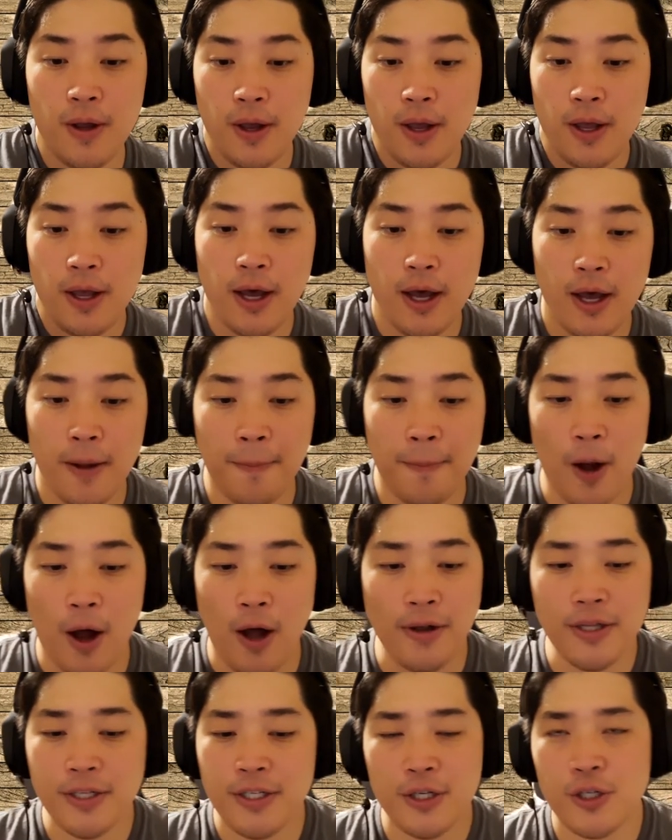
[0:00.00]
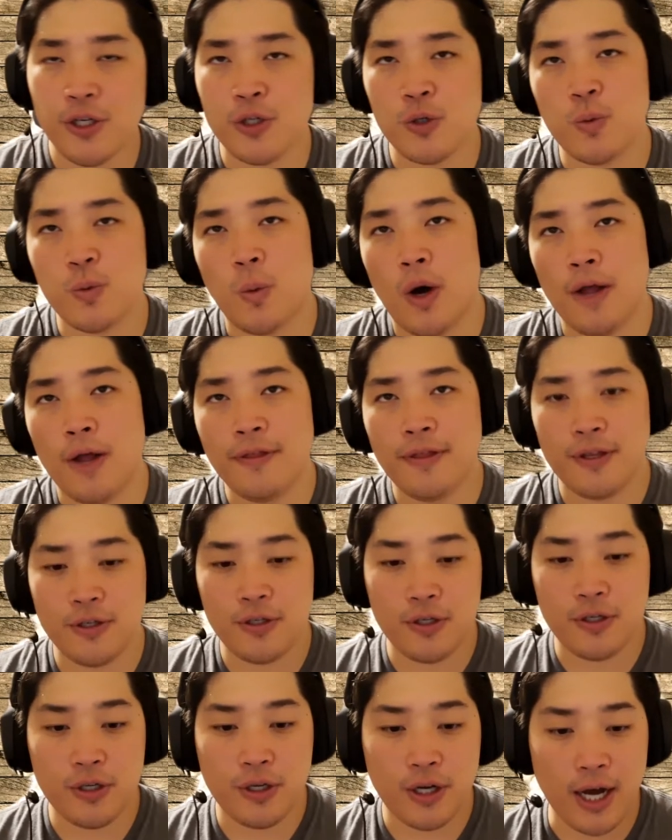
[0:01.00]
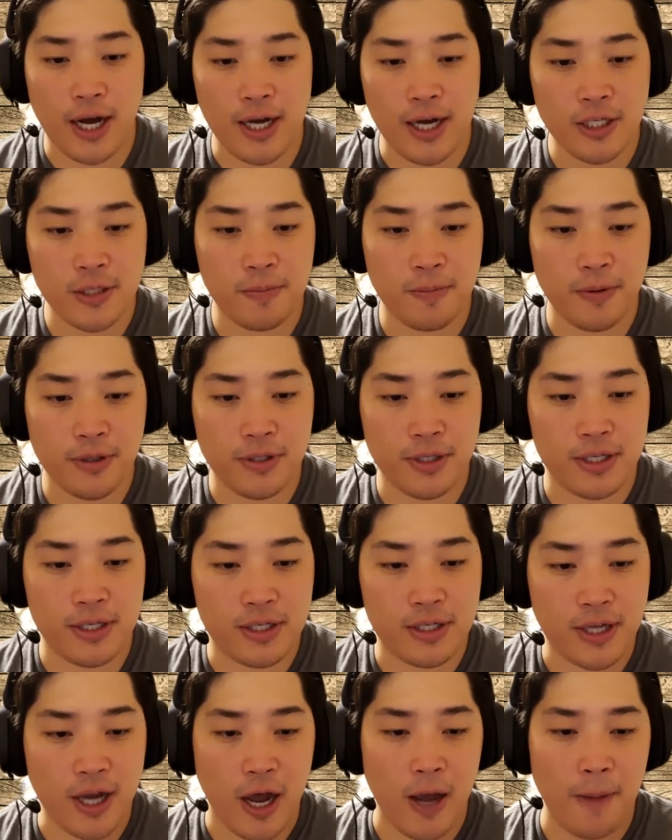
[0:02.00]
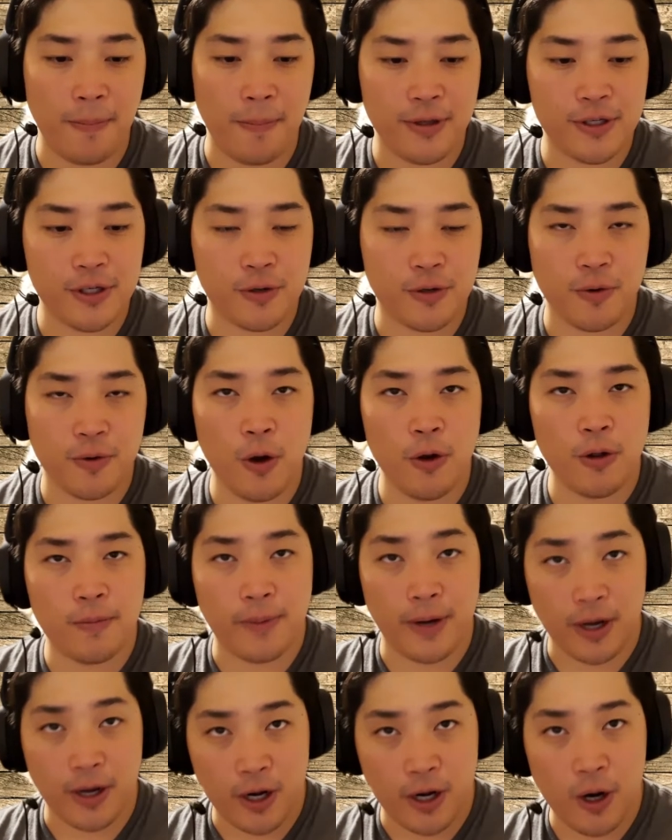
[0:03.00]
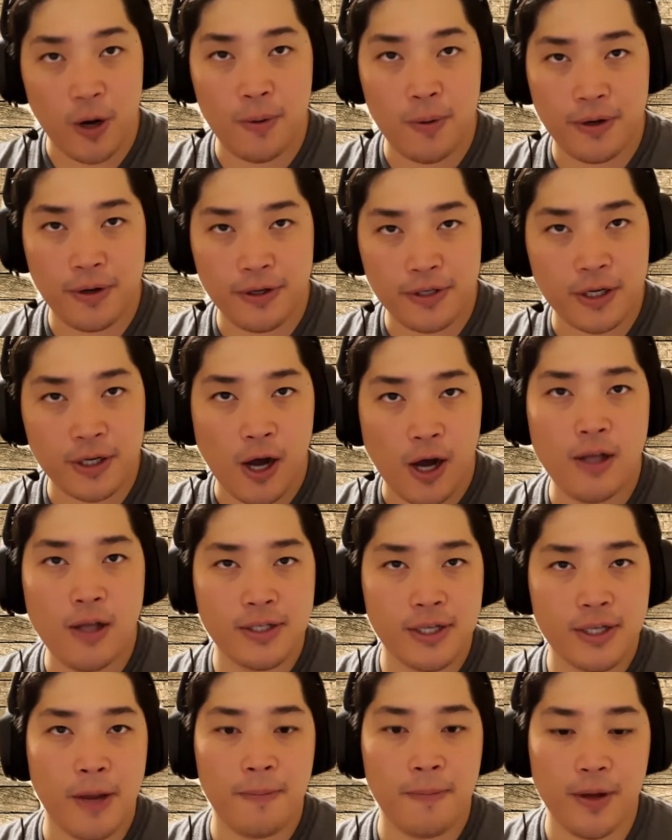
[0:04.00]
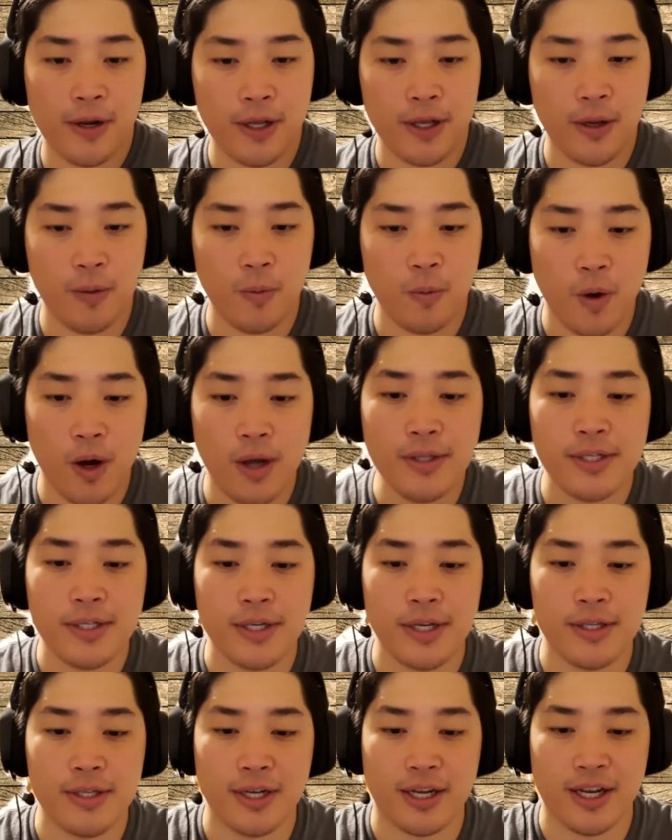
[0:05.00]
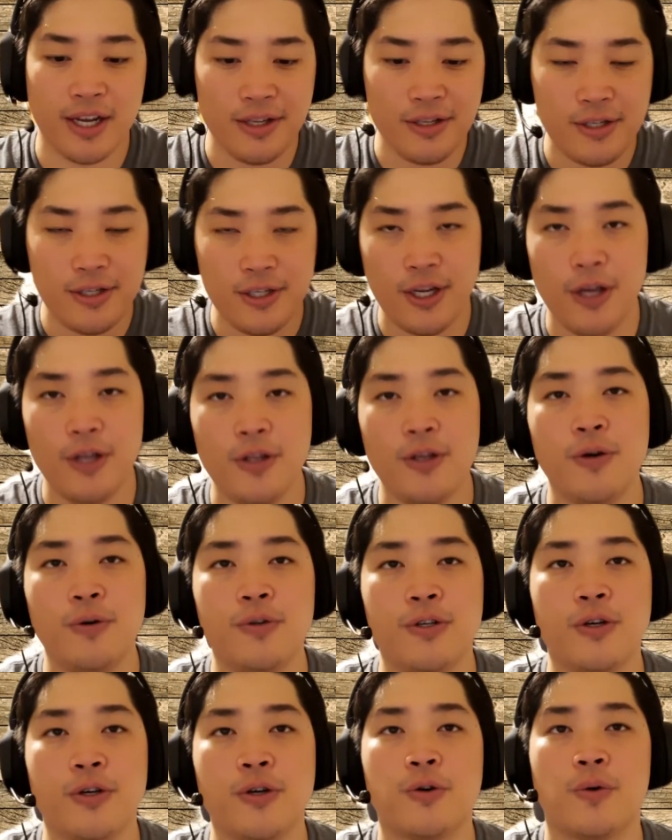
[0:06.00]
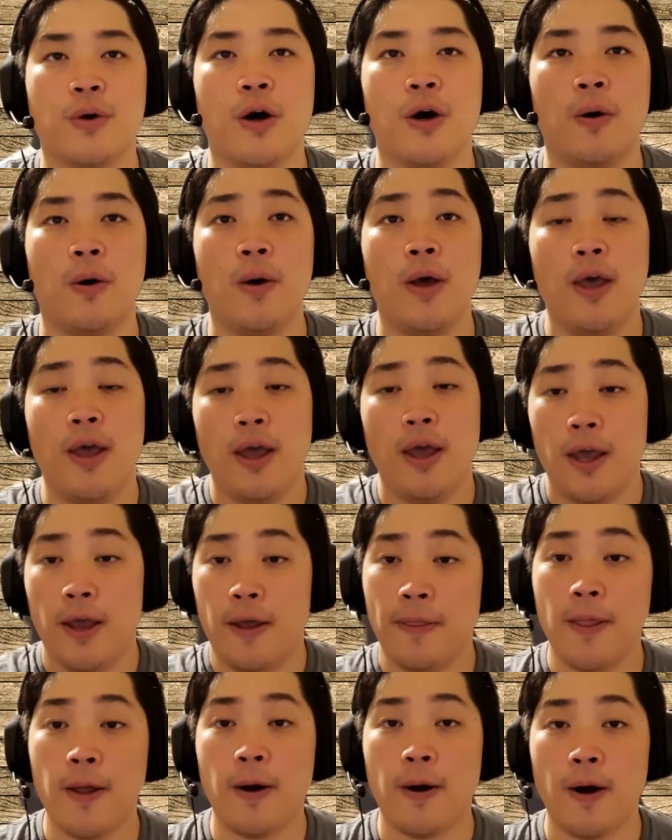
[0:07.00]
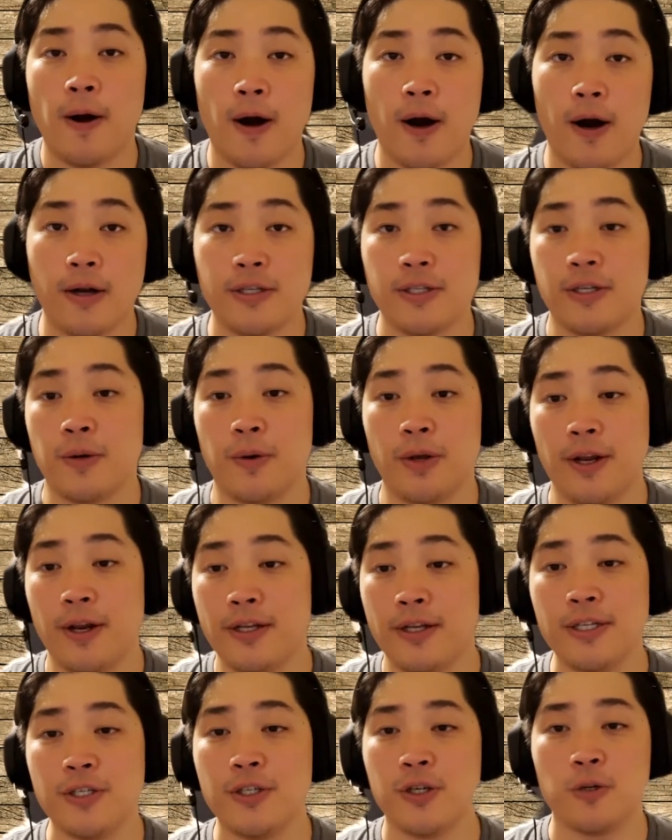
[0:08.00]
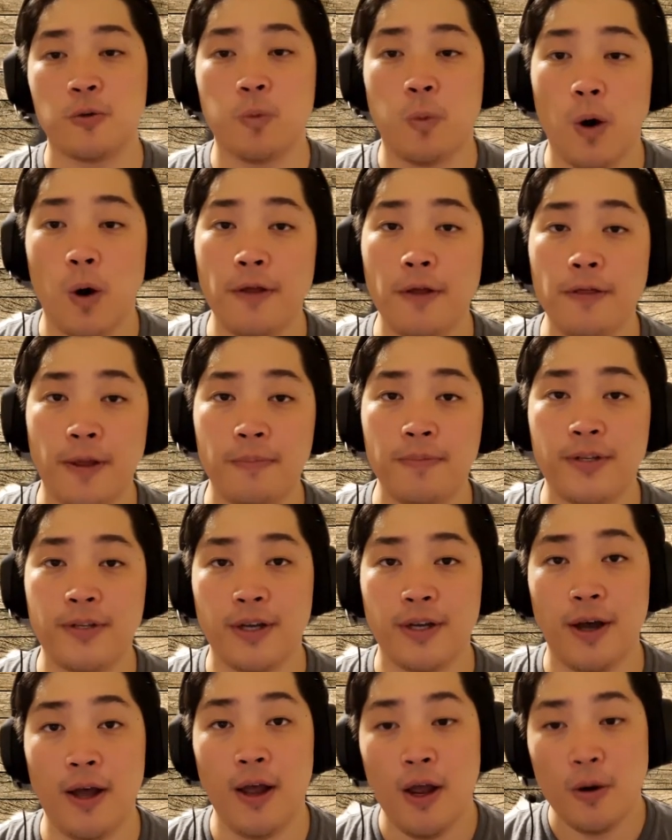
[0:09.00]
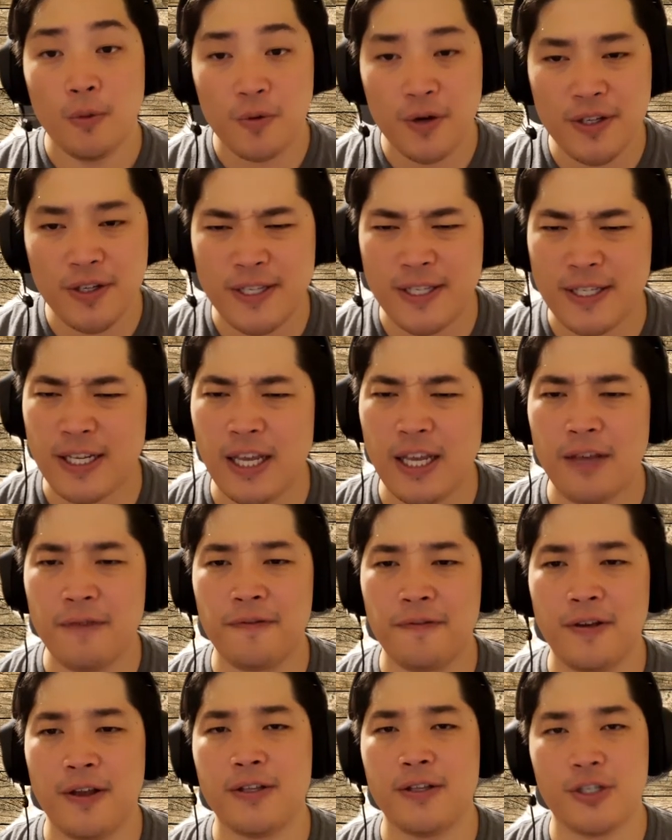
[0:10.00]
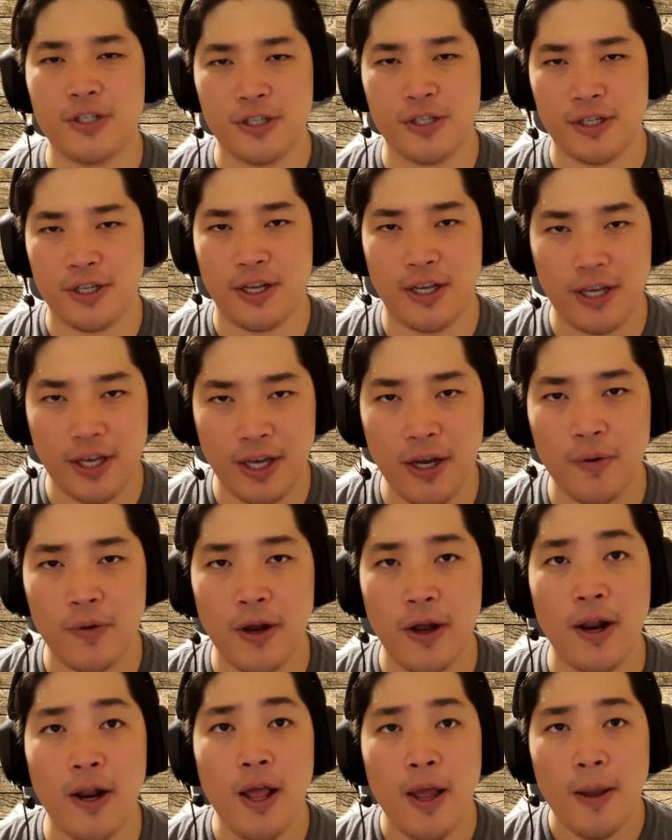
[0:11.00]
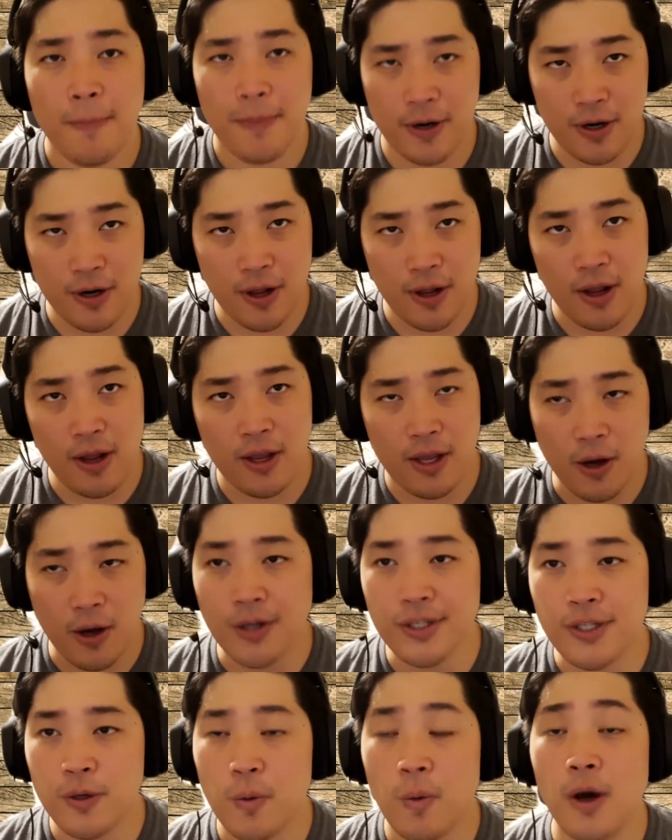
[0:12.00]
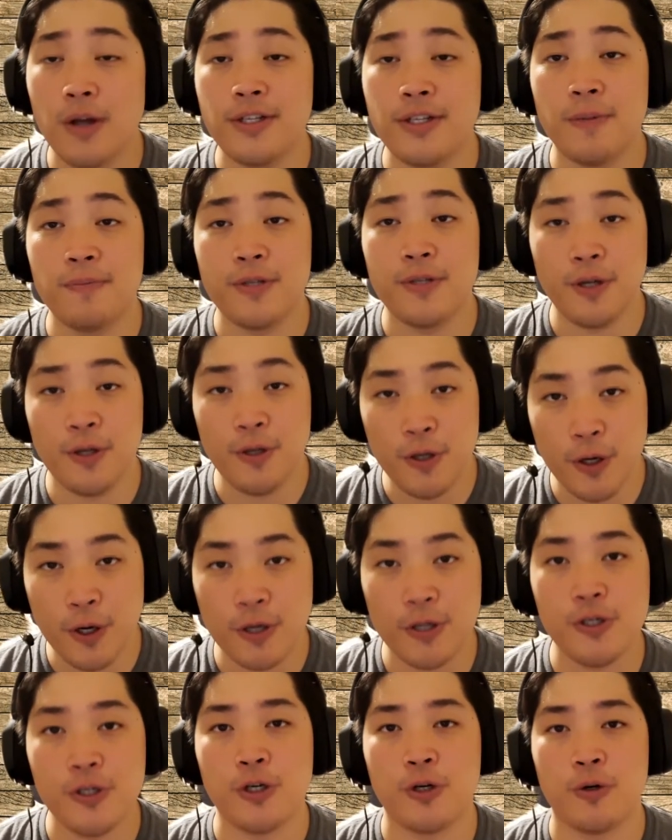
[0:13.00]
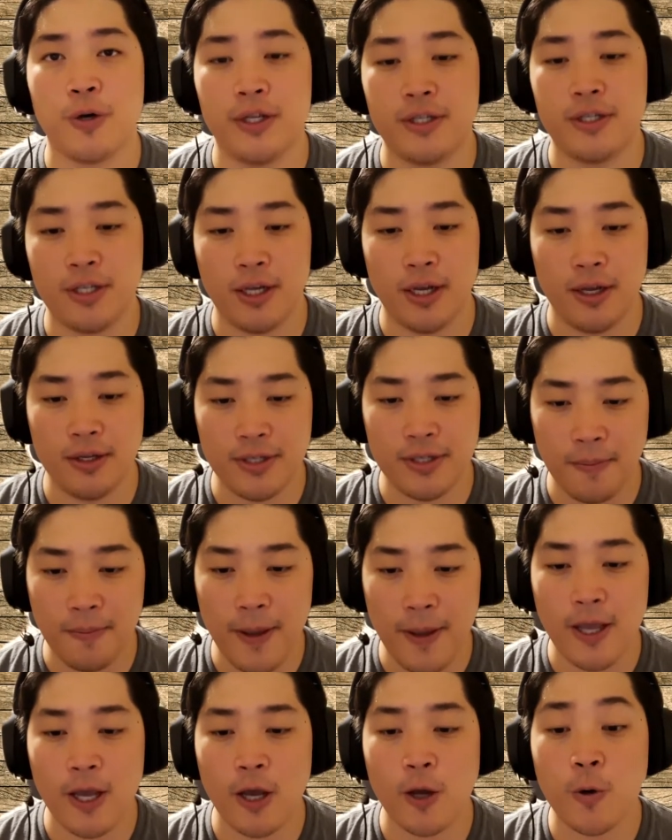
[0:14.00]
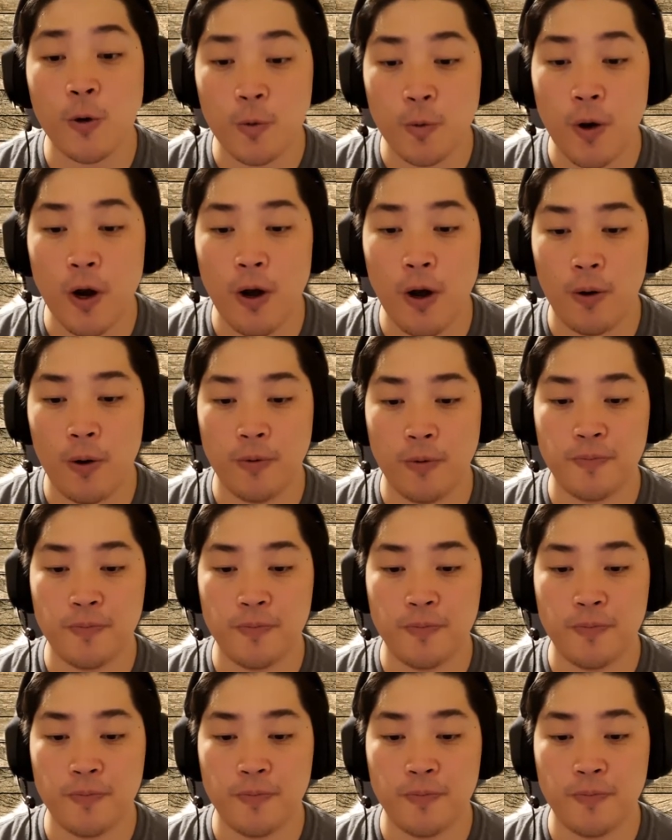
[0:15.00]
Uh, Paul doesn't just want the gospel to stop its growth by going to Colossae, but he wants it to continue to grow in their hearts. So he doesn't just want them to receive it, just to hear it, but it, he also wants them to nurture it, to, to make it grow.